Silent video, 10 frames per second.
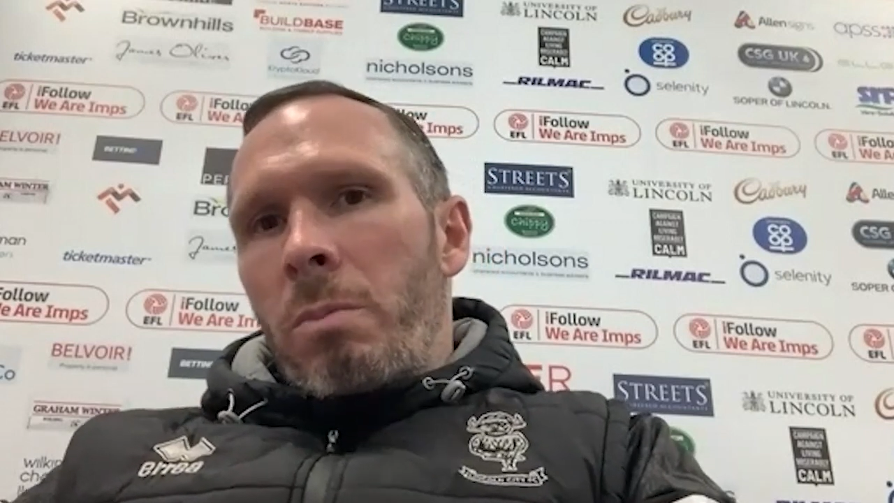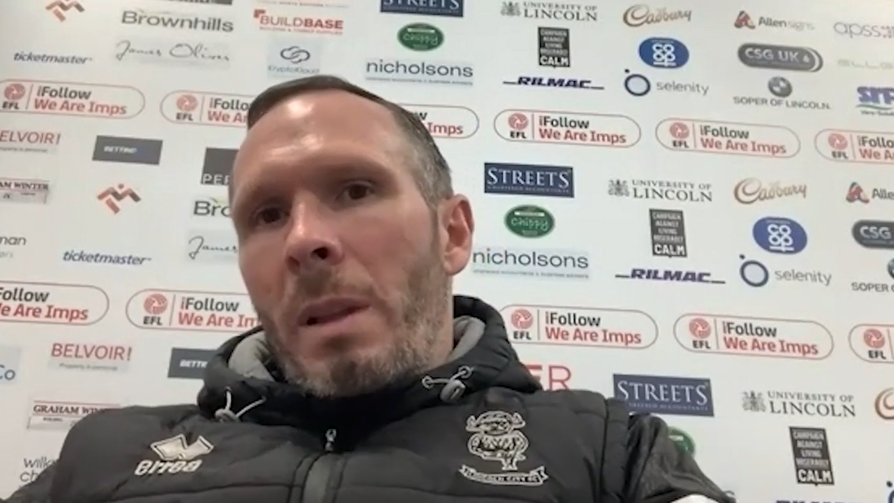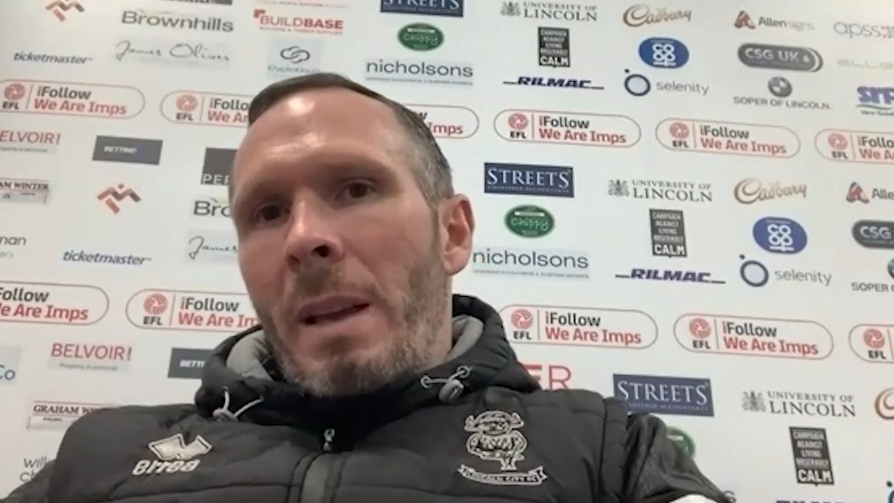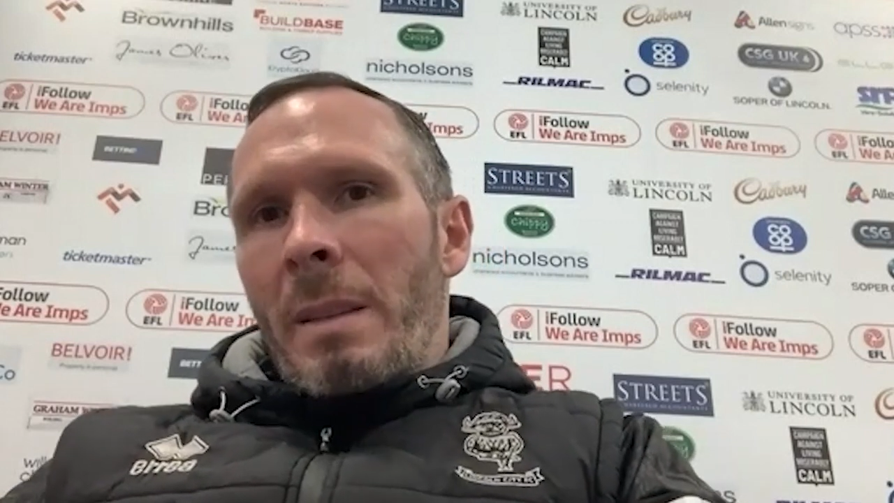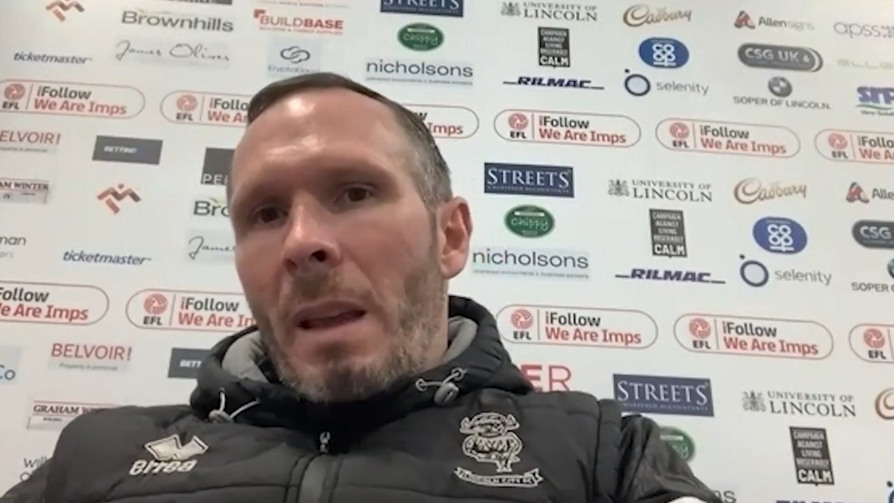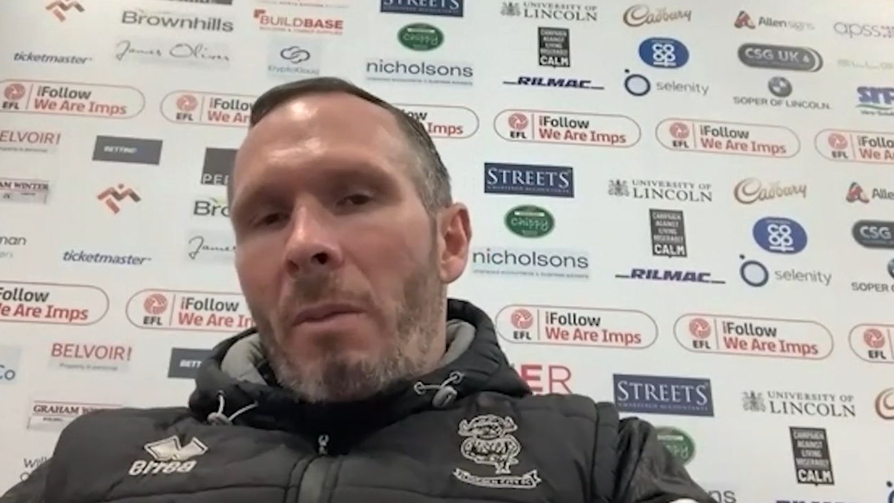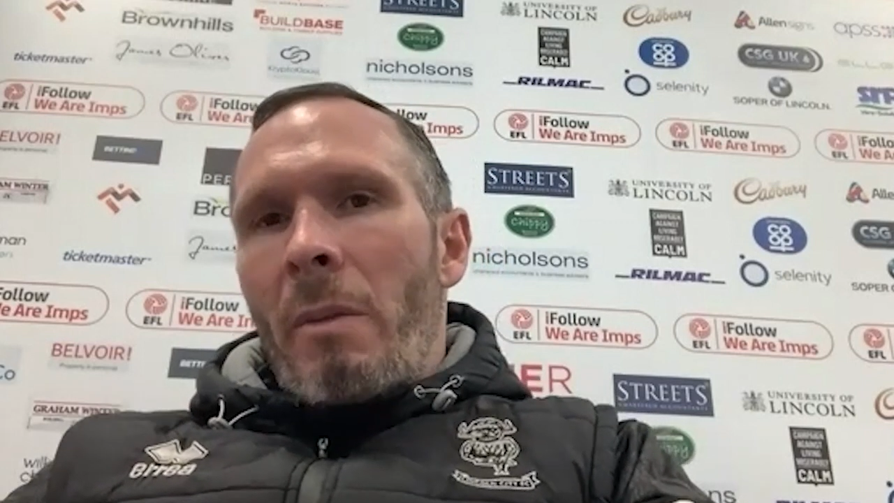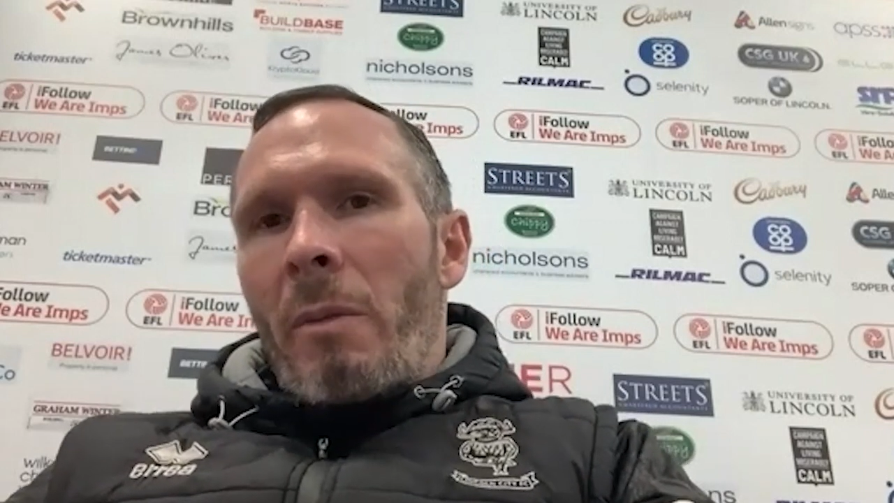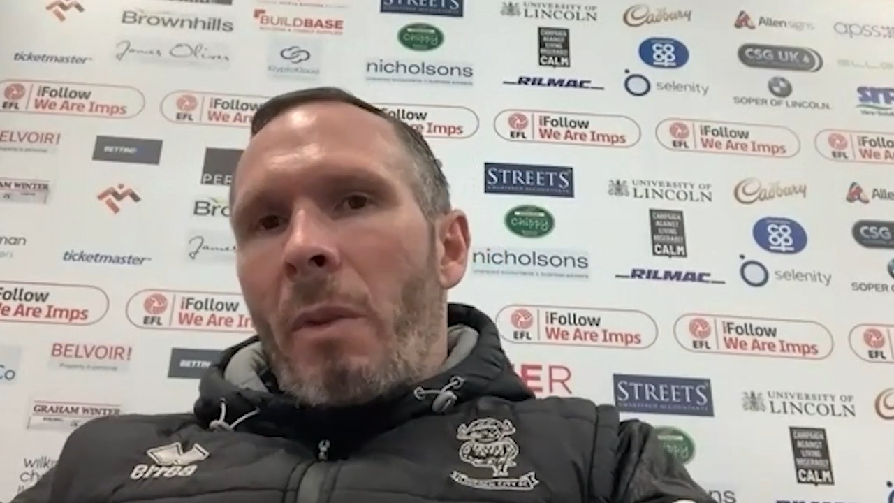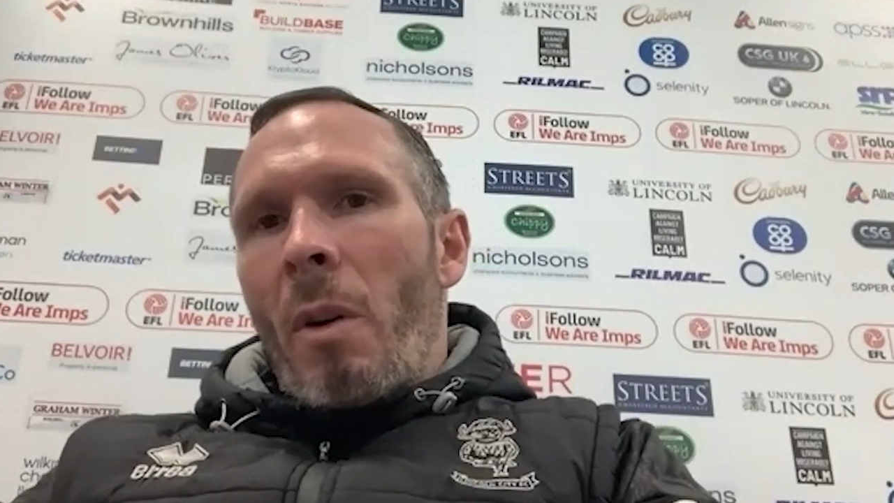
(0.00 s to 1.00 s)
players that are
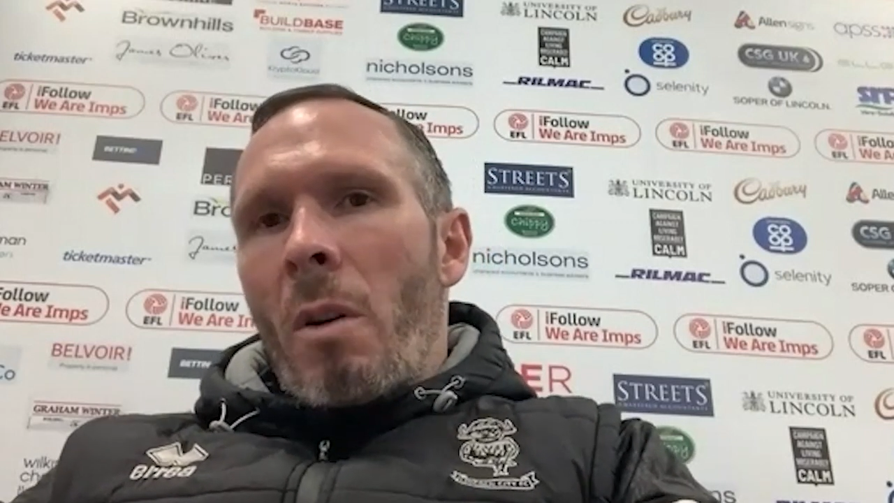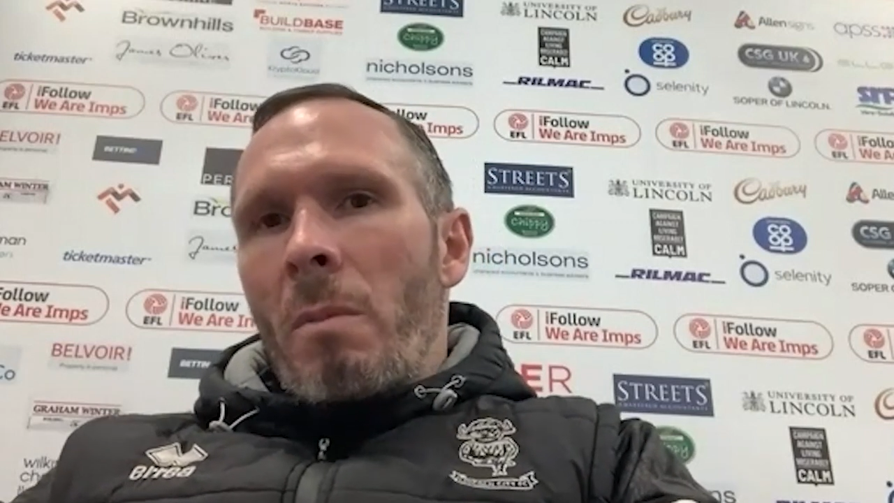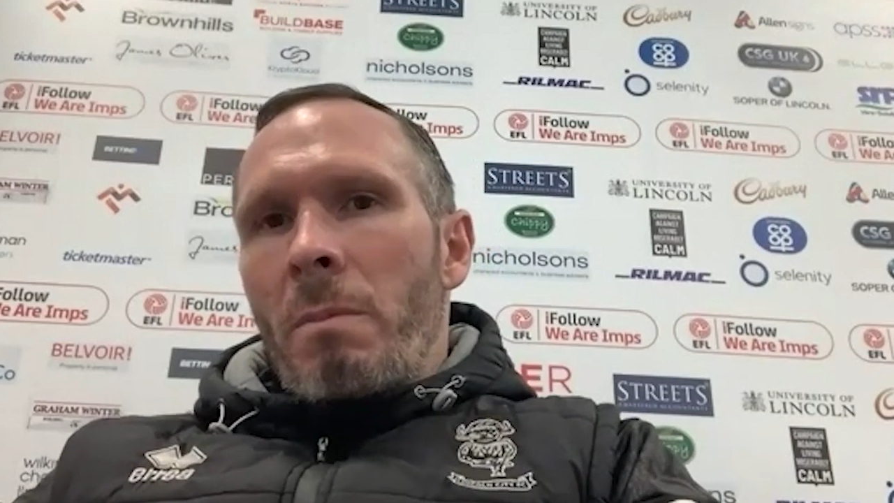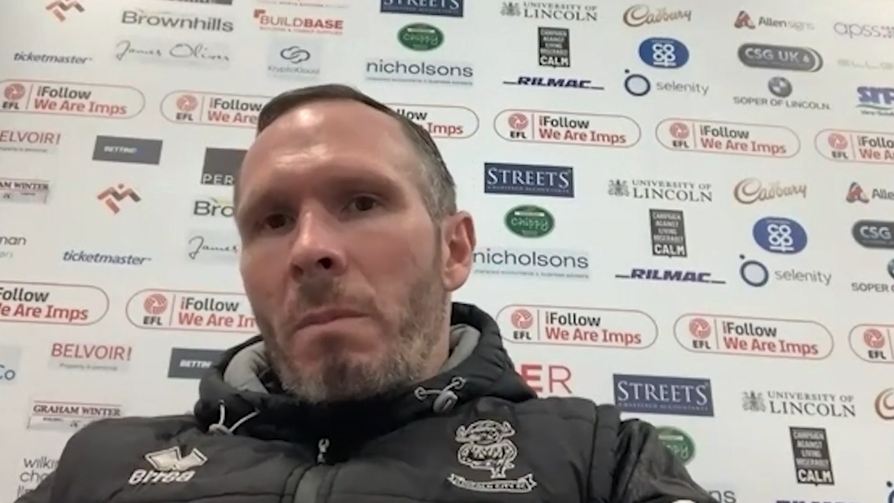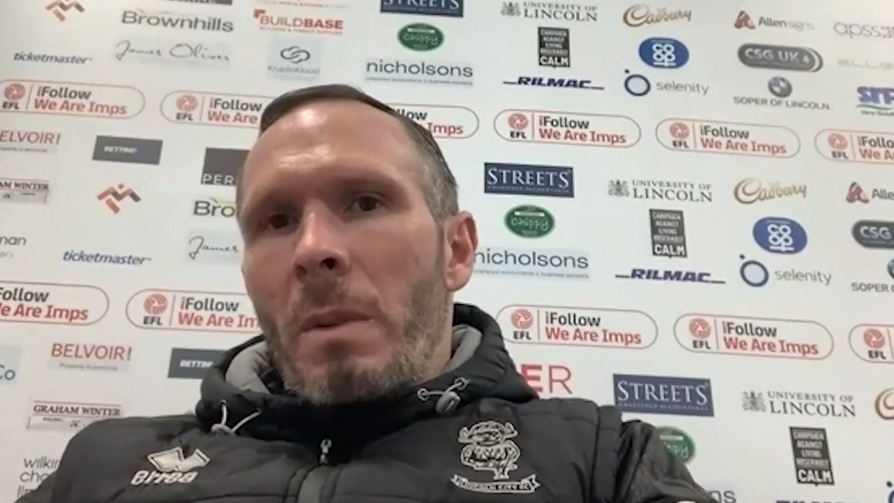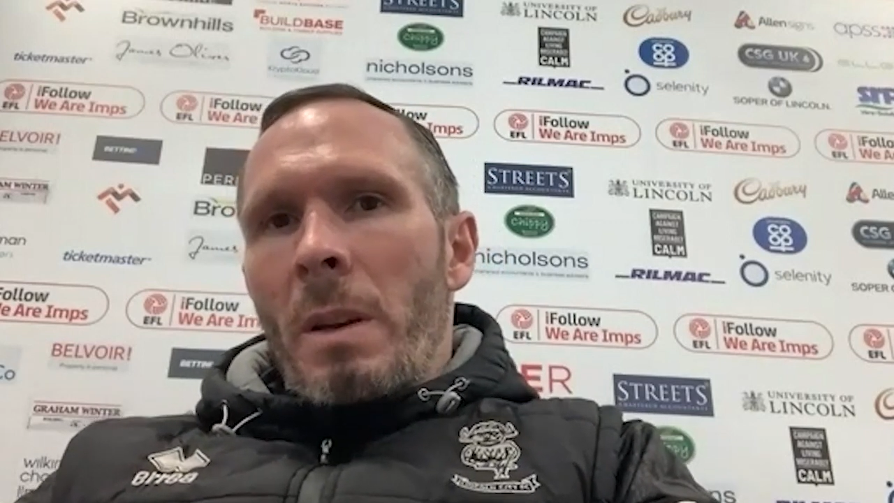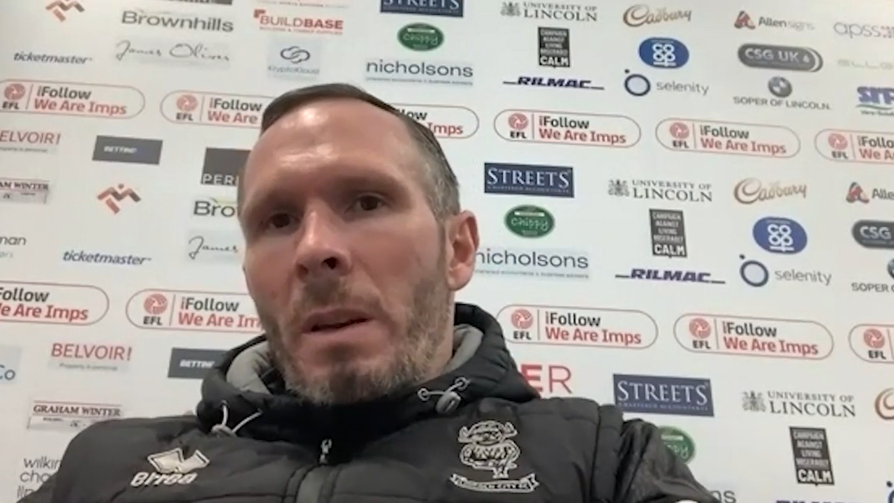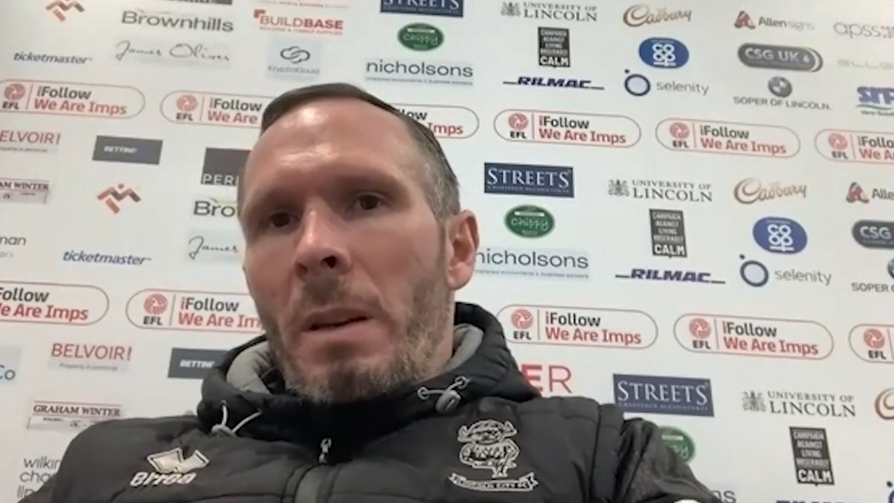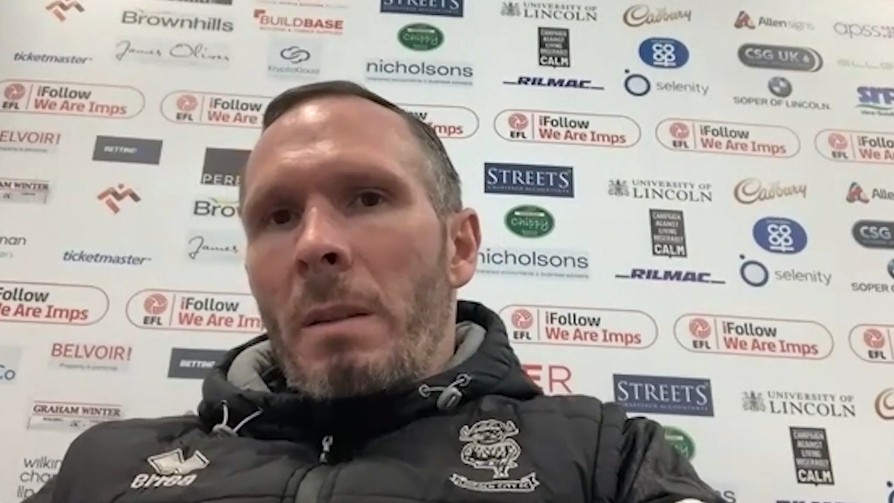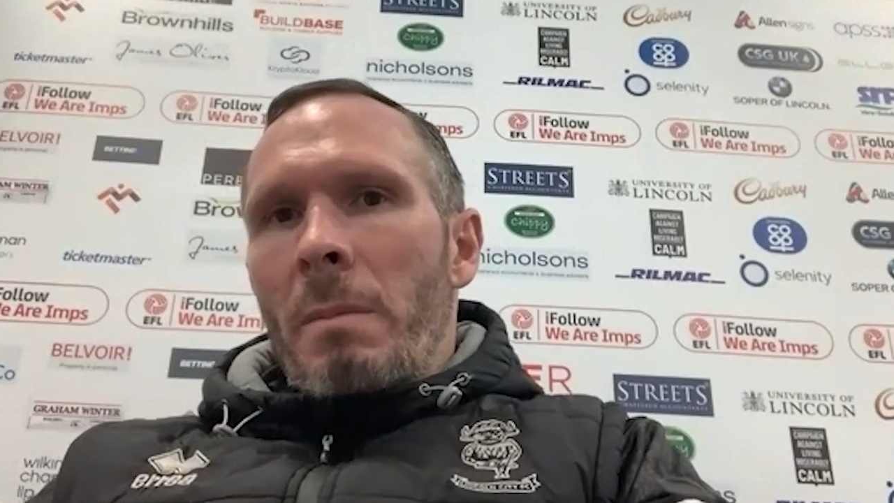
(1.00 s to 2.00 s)
in form
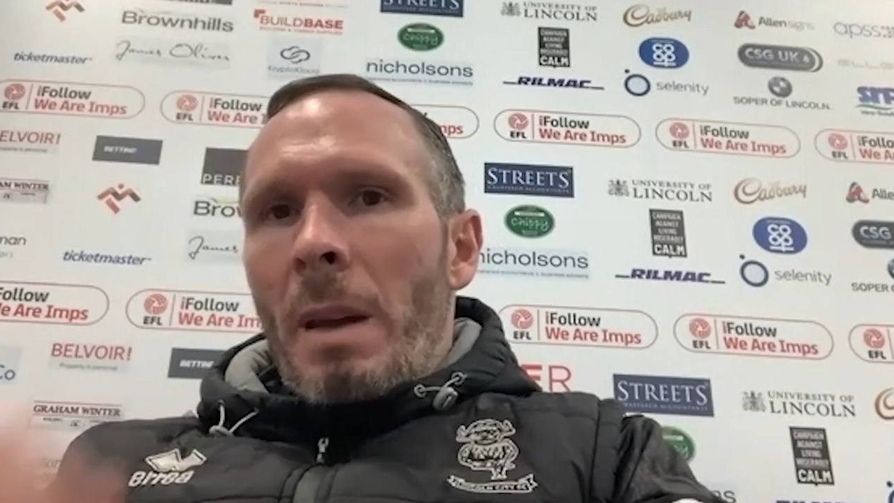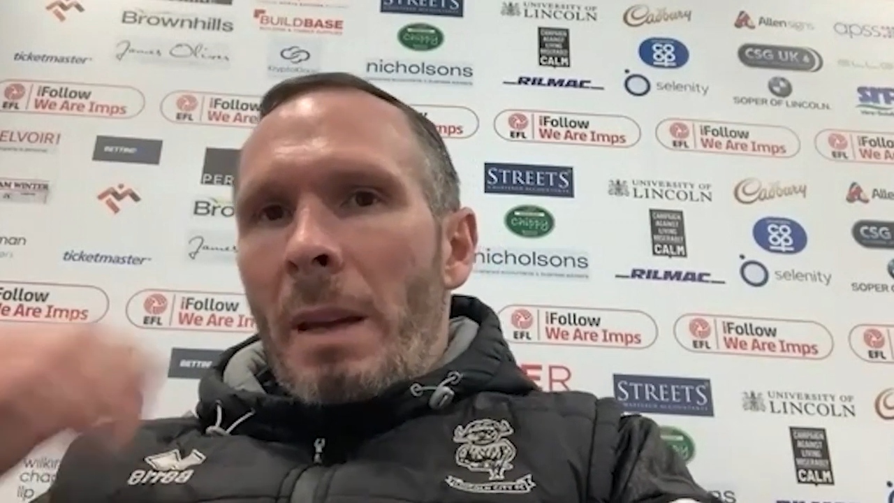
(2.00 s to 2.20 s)
um,